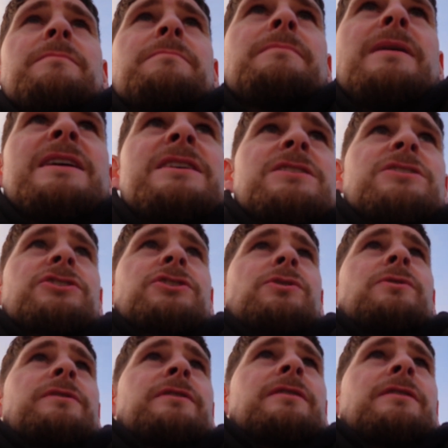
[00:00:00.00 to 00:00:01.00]
making
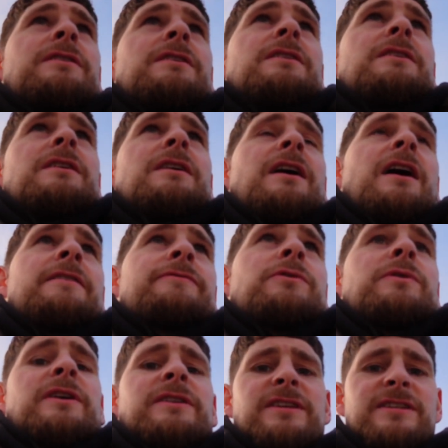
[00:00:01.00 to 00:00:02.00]
sure that
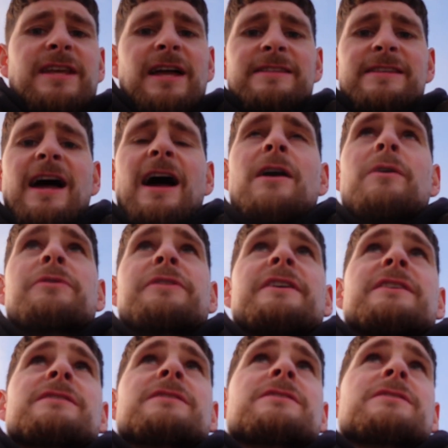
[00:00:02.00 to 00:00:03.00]
everyone understands how
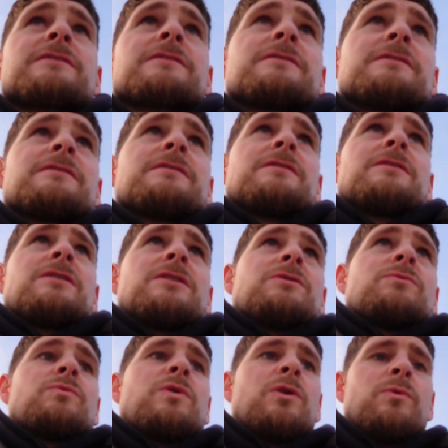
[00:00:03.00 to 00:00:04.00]
things
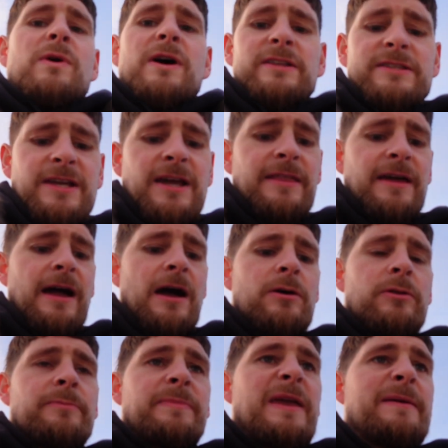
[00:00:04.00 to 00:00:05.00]
will work together,
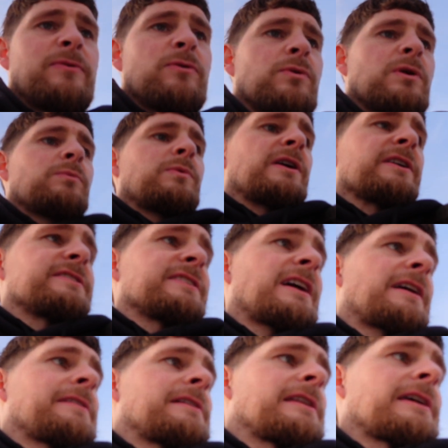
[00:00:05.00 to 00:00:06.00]
how the people will work
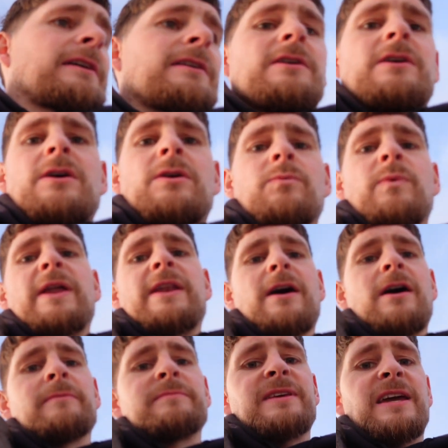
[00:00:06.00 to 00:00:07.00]
together, like when
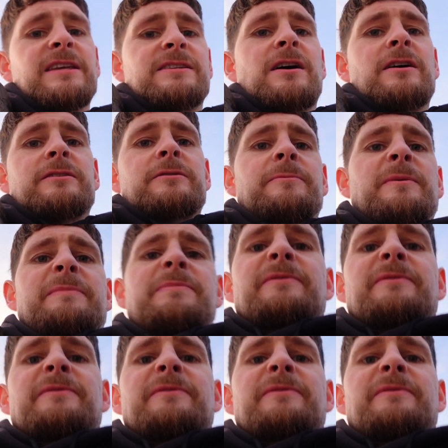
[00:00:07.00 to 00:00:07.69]
updates are to be